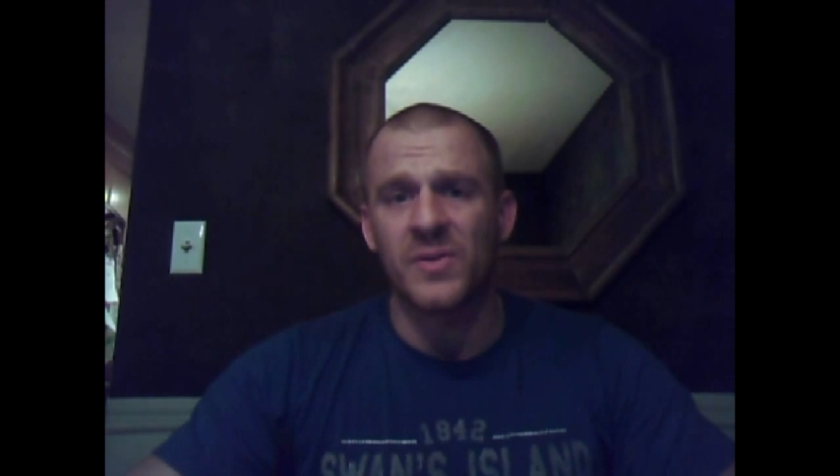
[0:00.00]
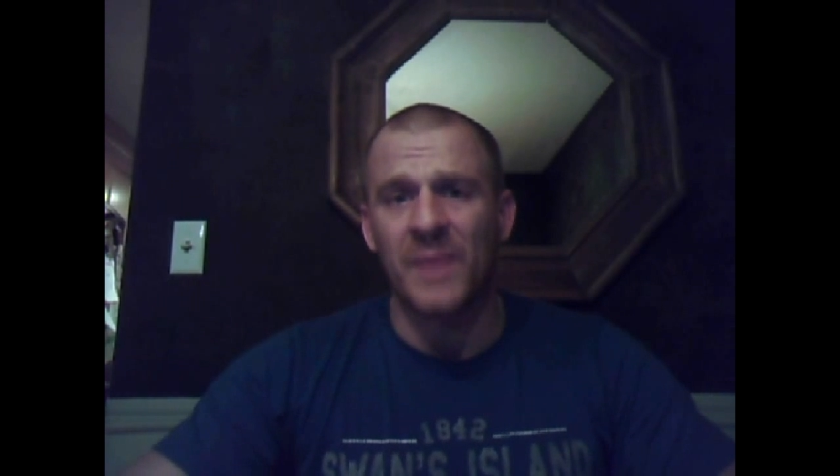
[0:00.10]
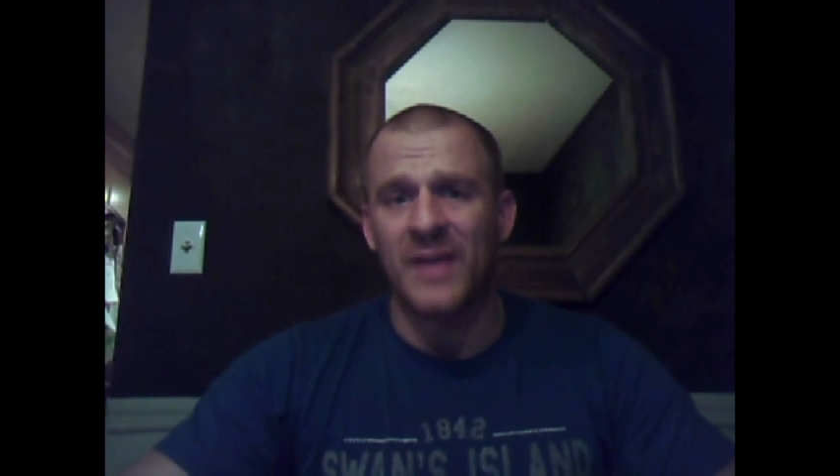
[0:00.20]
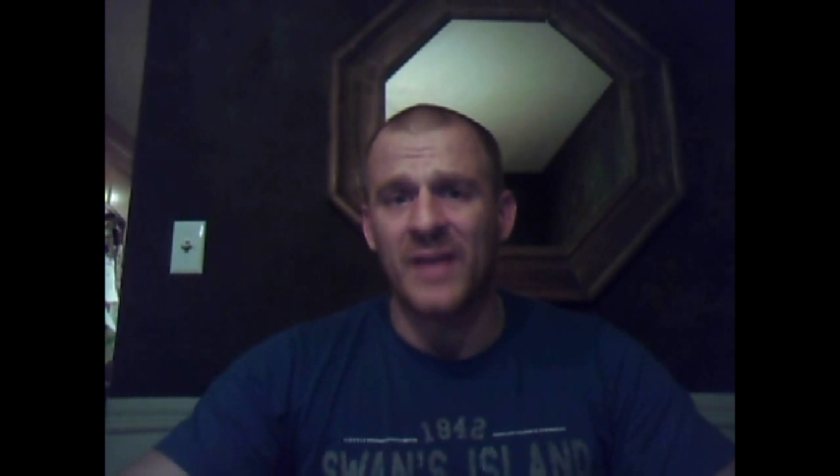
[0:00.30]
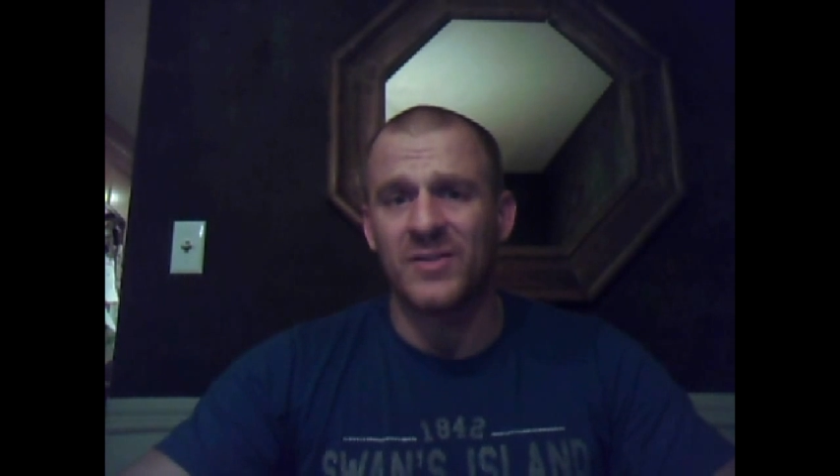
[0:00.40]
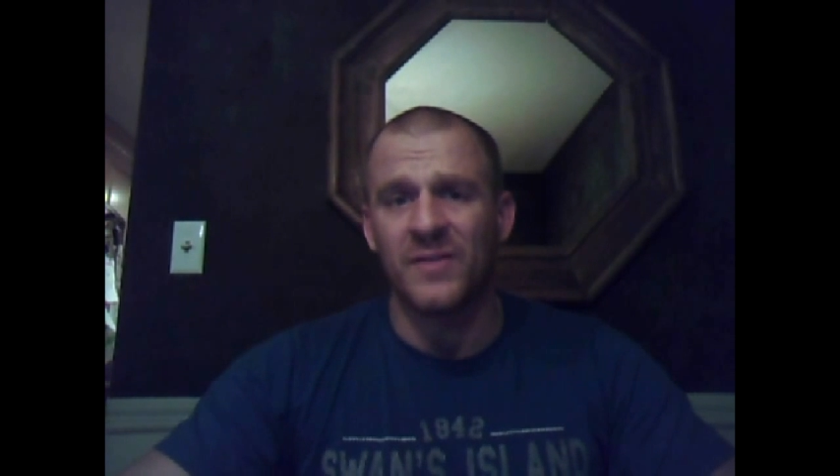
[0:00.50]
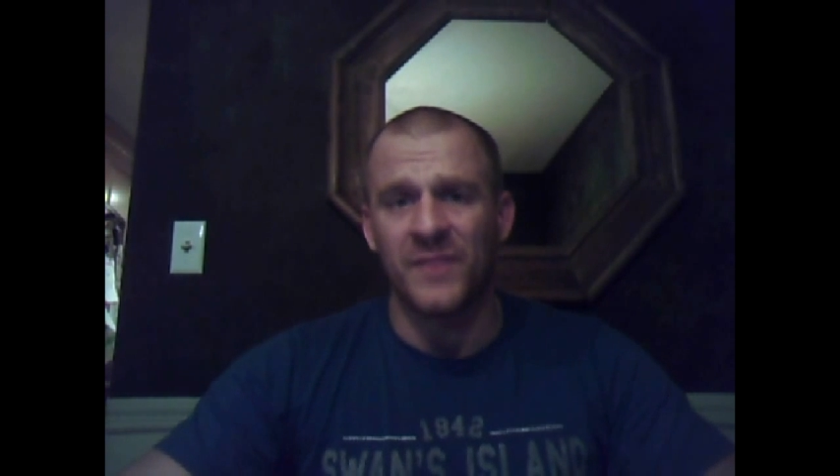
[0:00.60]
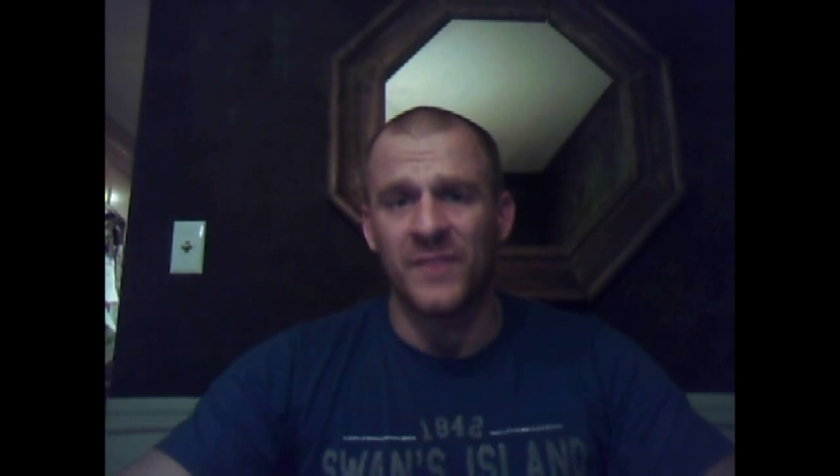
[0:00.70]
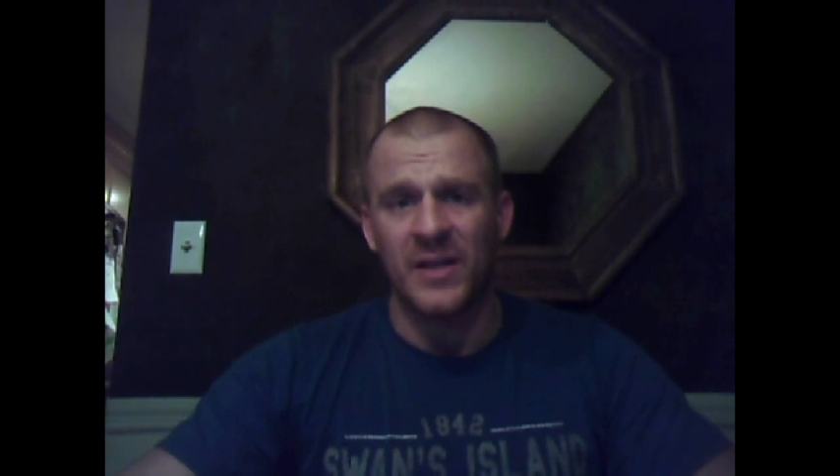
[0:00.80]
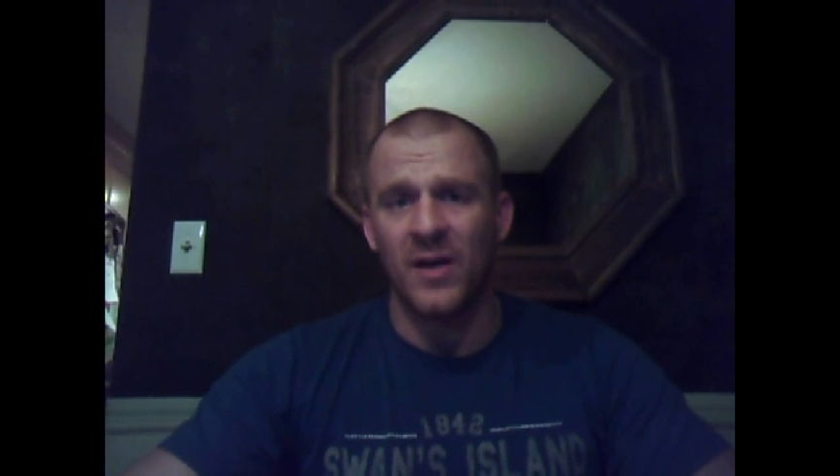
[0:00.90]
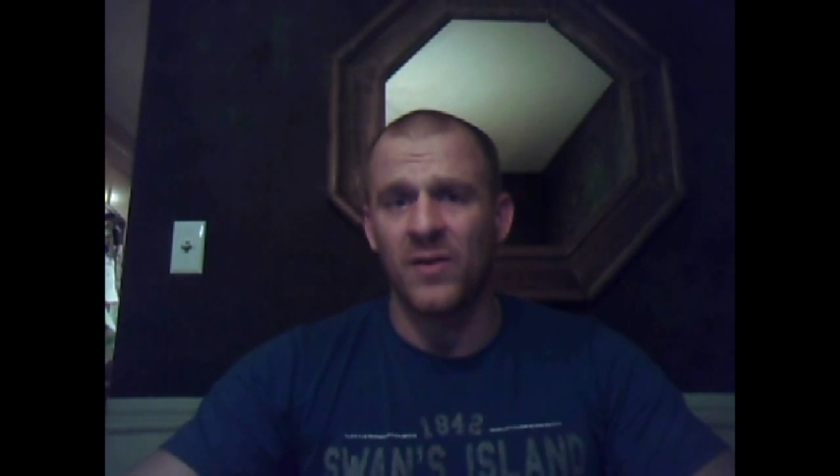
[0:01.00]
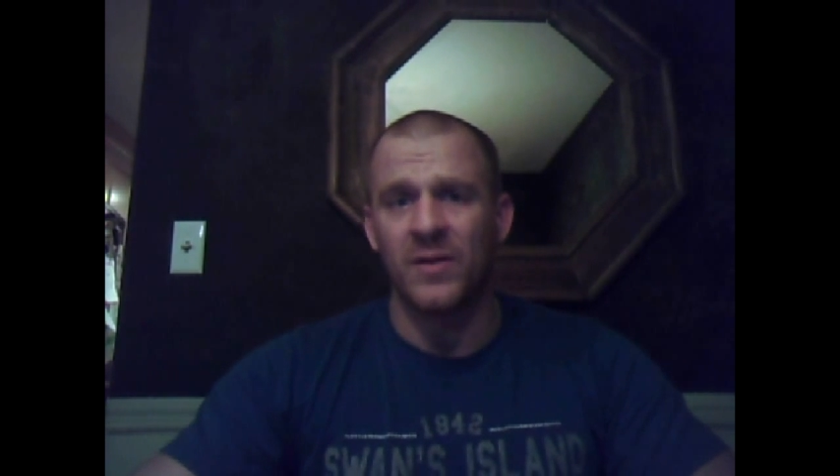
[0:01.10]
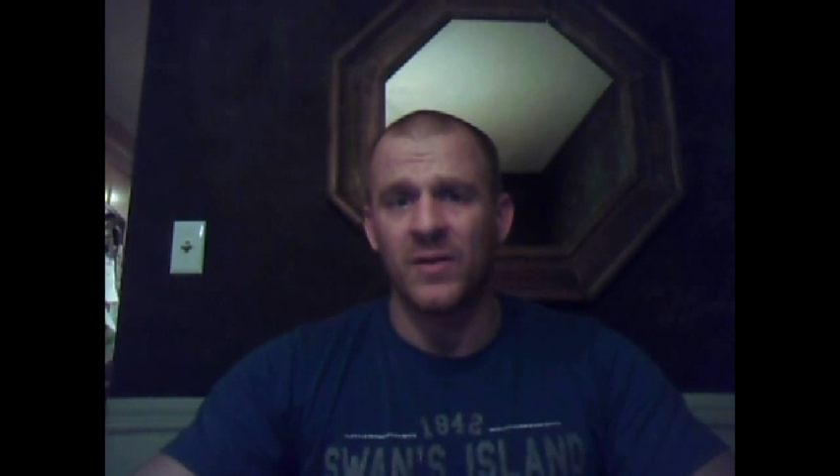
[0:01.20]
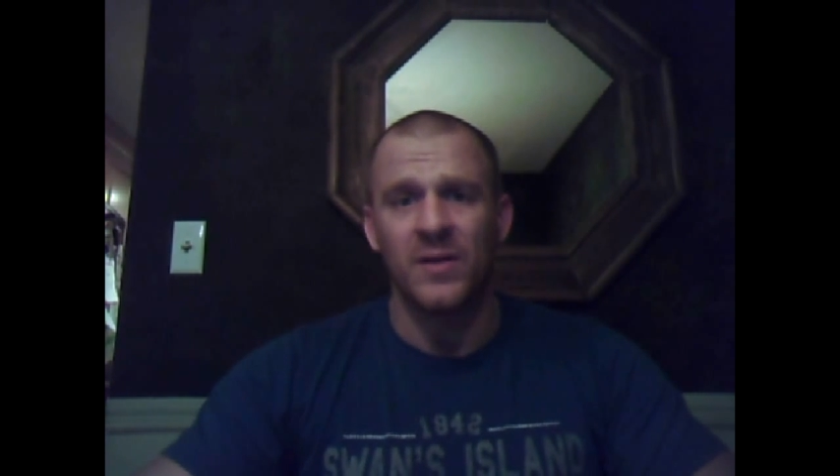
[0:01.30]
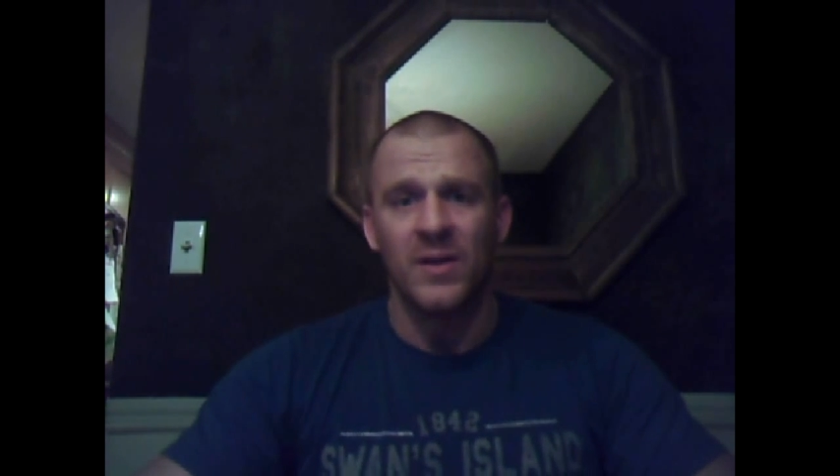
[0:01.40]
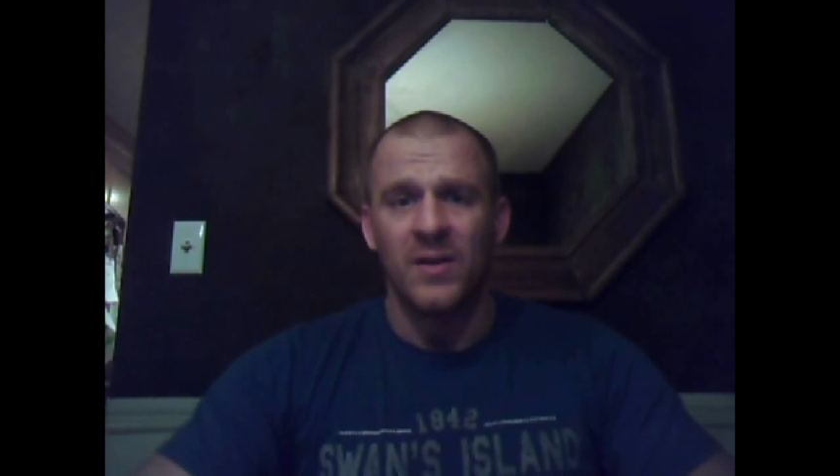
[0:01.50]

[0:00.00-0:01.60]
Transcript: some HD video and